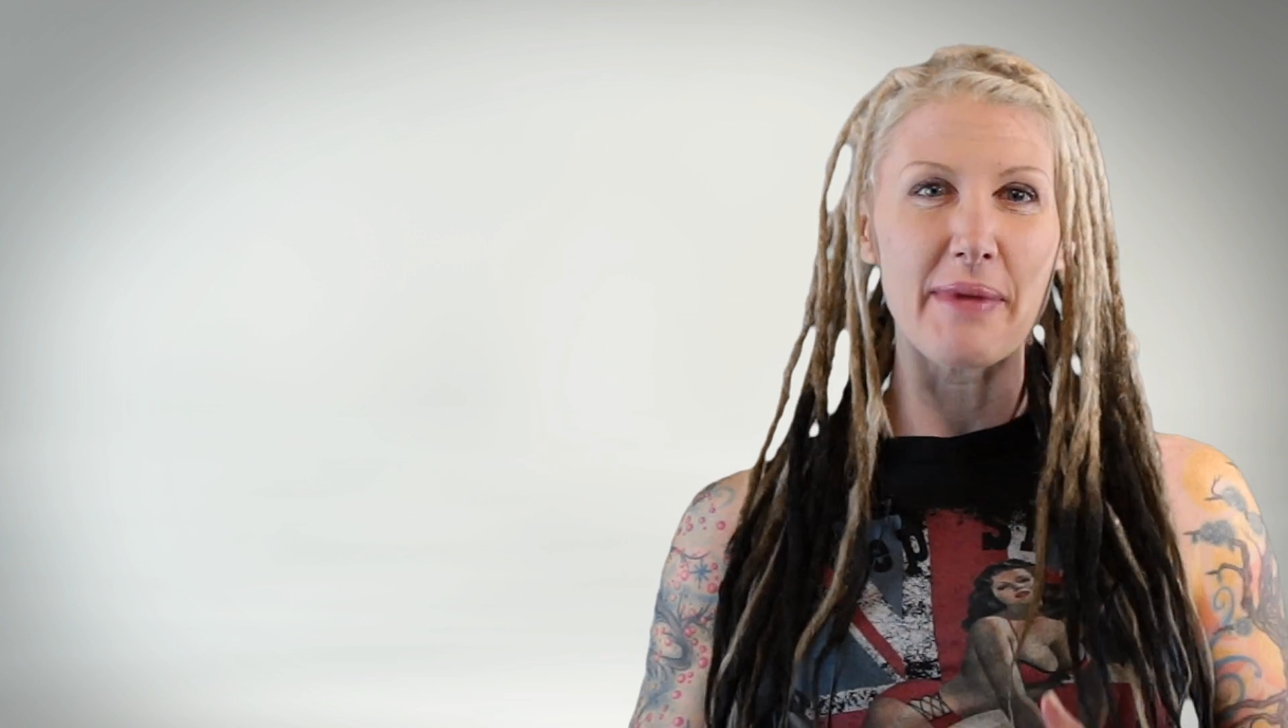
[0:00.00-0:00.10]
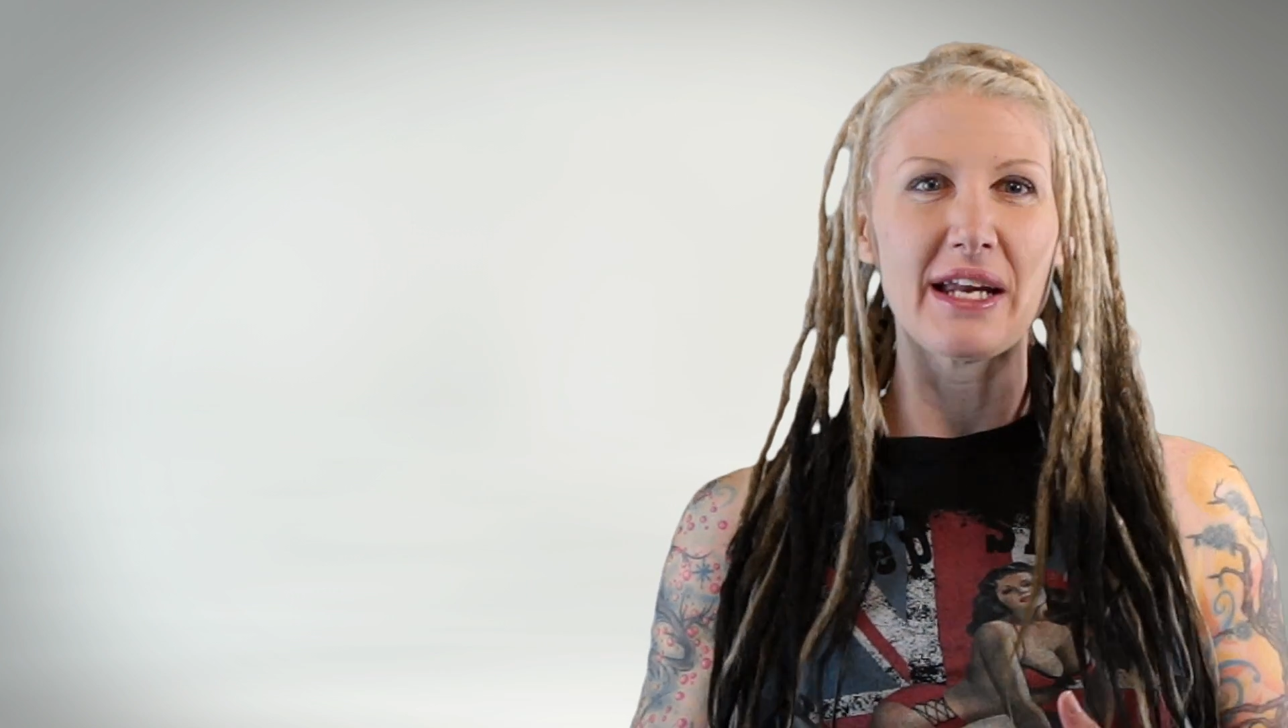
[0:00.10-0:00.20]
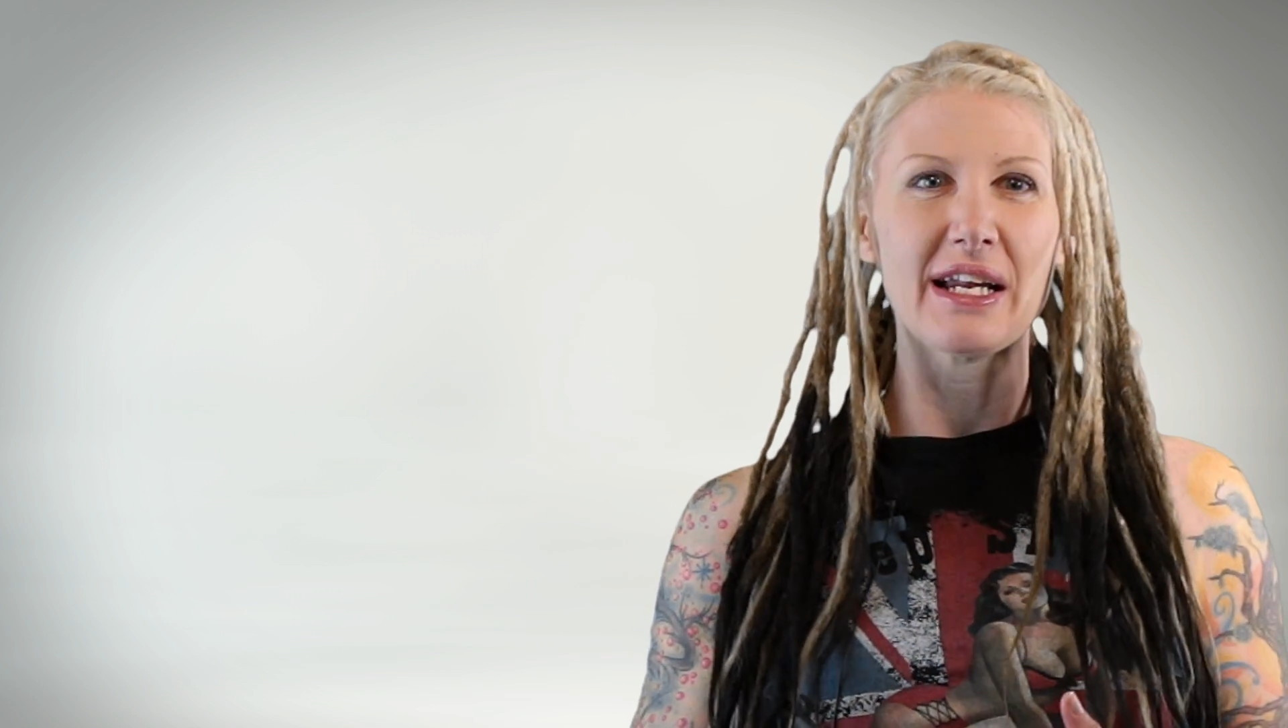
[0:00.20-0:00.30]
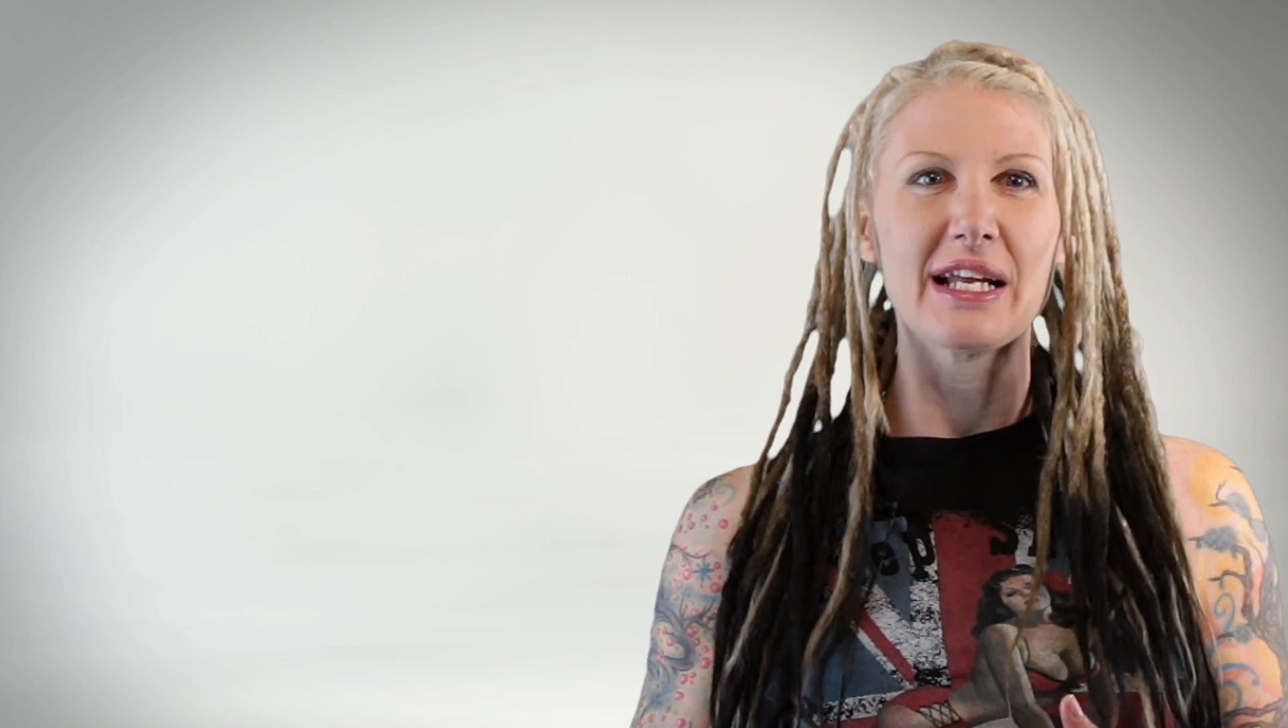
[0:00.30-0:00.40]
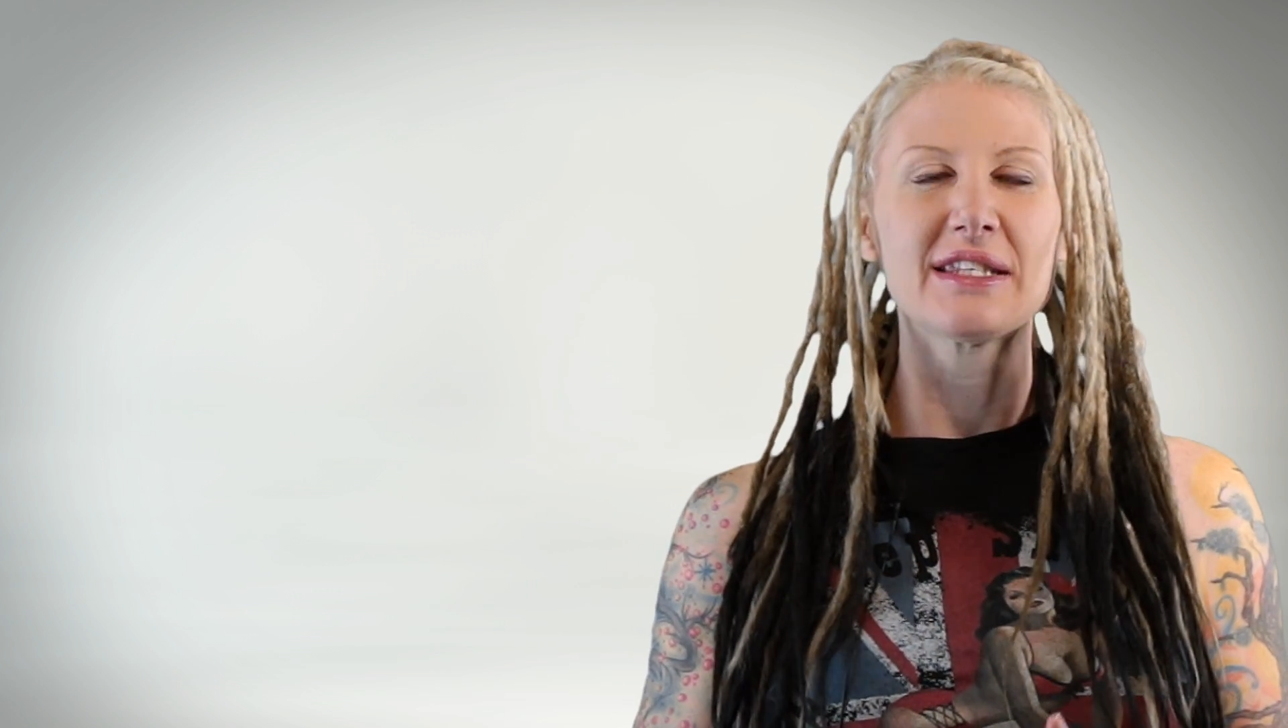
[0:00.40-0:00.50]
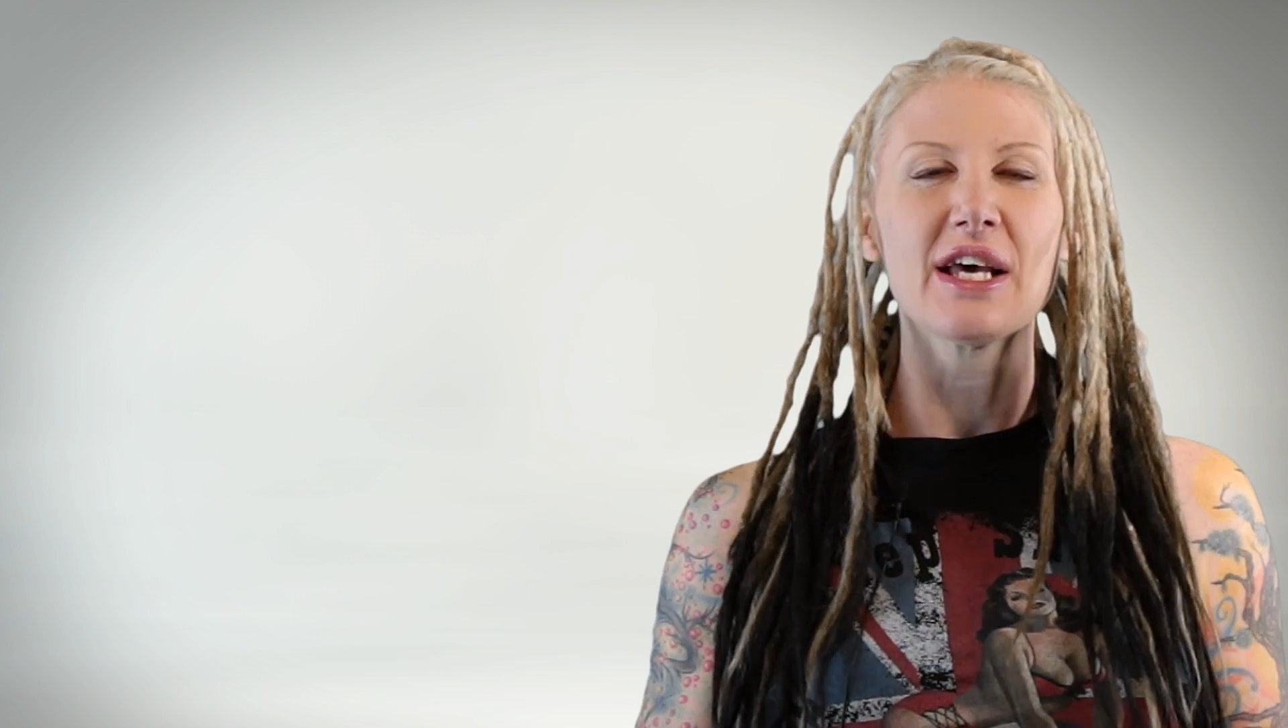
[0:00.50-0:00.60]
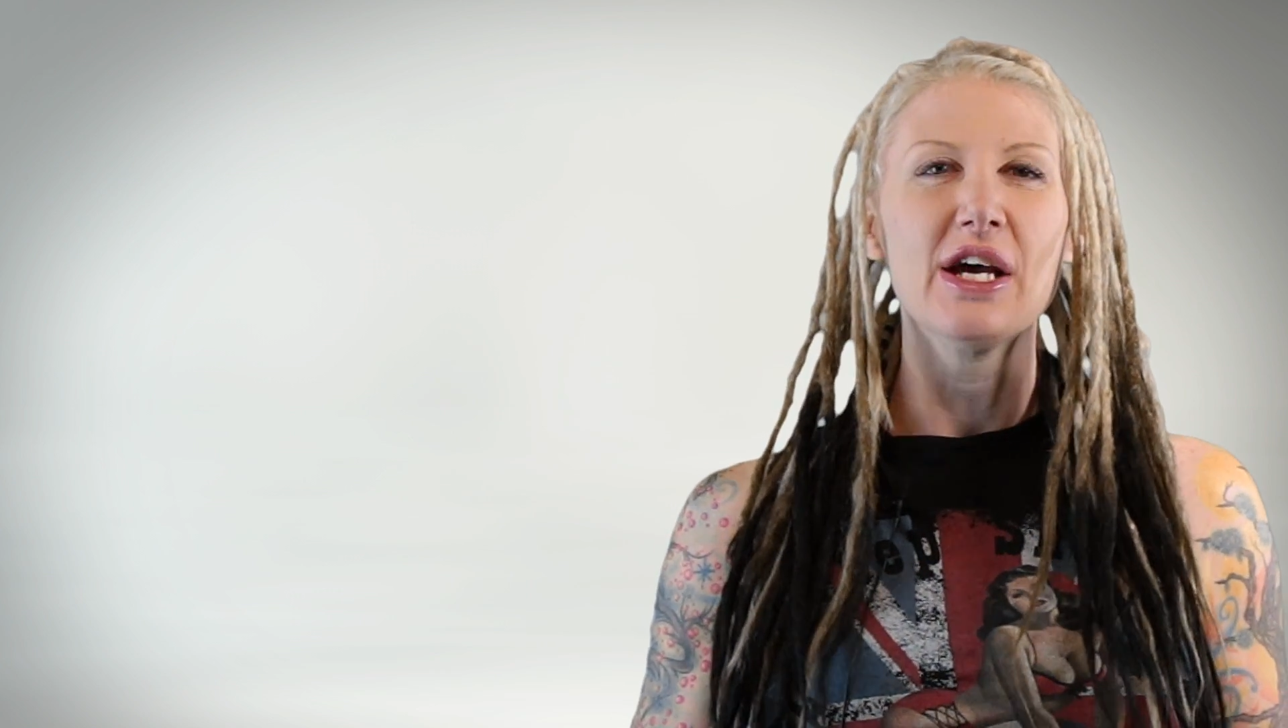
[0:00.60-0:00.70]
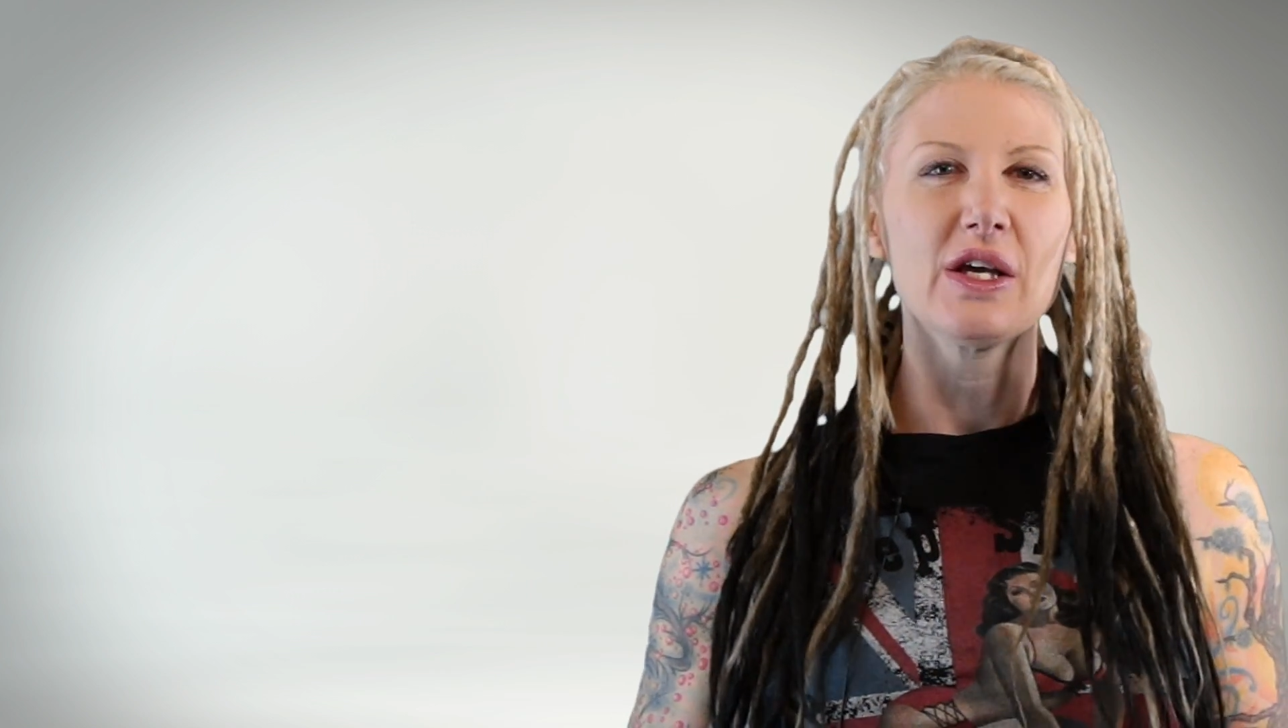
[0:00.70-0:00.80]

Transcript: maintenance